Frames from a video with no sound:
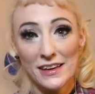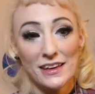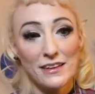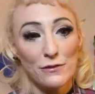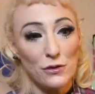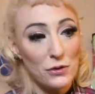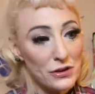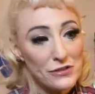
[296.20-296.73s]

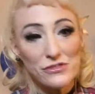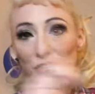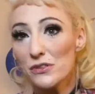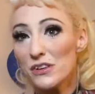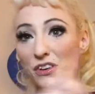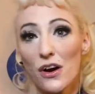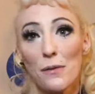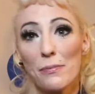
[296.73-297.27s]
If you hear two
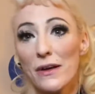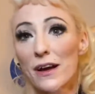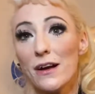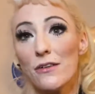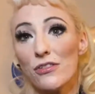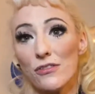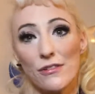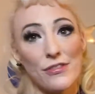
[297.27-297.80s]
guitar
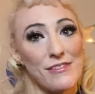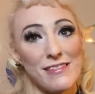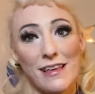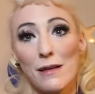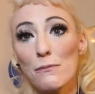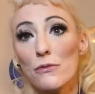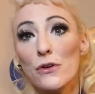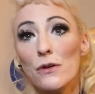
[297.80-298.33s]
players, they're in the
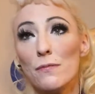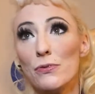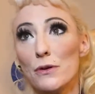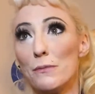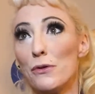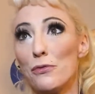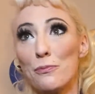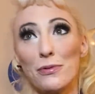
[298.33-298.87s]
same room, they're
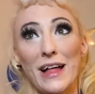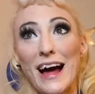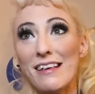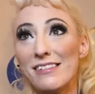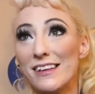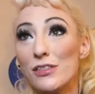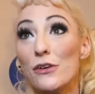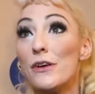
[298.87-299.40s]
both
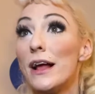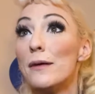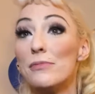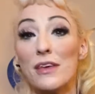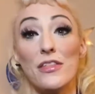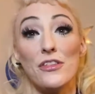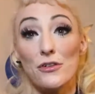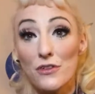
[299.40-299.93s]
blasting their amps,
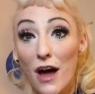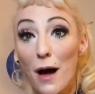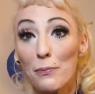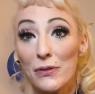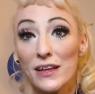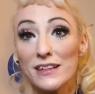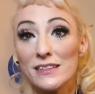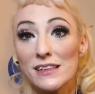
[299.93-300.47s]
and they're not
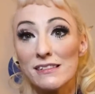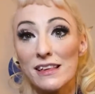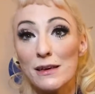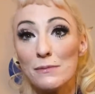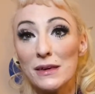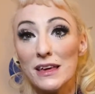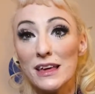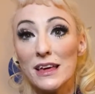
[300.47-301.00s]
playing in the same
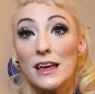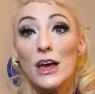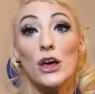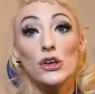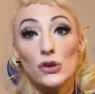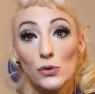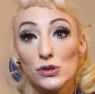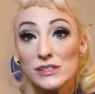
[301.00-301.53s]
key,
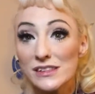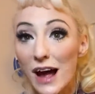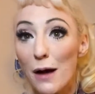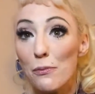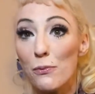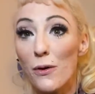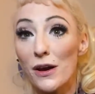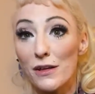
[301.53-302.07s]
you
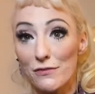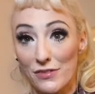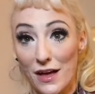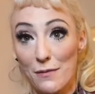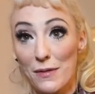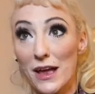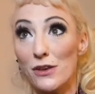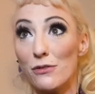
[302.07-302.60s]
stop one of
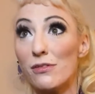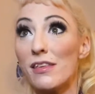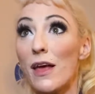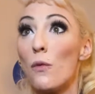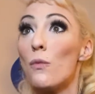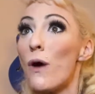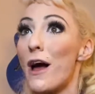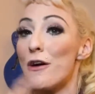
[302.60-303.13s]
them and you say,
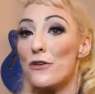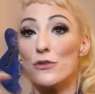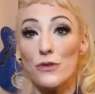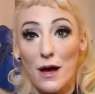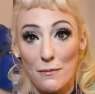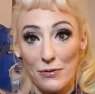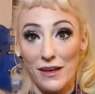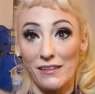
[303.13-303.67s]
why are you
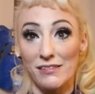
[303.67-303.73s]
not playing